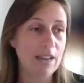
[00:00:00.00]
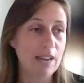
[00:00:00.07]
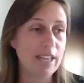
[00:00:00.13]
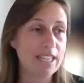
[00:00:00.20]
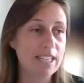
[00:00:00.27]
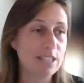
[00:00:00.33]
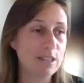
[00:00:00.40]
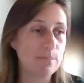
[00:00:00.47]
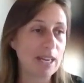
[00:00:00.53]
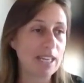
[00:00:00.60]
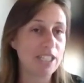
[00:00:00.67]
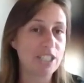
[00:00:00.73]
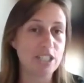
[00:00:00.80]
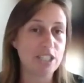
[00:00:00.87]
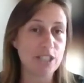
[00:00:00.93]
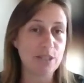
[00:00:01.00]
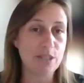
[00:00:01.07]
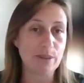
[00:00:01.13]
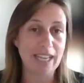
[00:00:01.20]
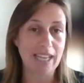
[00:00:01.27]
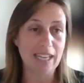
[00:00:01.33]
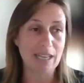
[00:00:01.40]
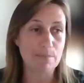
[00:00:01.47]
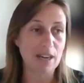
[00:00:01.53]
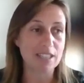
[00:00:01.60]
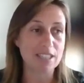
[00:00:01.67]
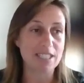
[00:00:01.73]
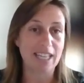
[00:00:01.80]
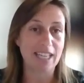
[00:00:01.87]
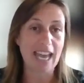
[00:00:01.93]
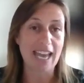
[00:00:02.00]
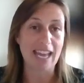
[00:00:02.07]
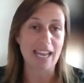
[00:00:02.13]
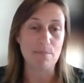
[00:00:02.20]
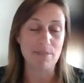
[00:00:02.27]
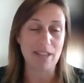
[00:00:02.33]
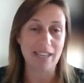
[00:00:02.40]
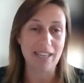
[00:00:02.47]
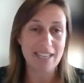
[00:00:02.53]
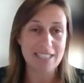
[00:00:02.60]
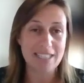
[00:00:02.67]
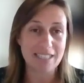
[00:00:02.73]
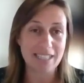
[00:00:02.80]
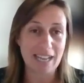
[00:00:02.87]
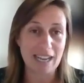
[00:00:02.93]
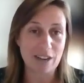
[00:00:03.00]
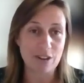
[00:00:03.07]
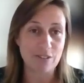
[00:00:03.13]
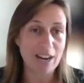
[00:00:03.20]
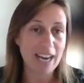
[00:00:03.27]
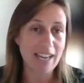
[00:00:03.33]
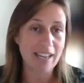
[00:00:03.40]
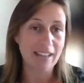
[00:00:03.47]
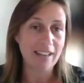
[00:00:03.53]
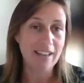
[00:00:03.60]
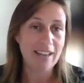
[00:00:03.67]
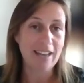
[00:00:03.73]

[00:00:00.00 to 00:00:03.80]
if they still manage to do it in amongst a game, then isn't that great?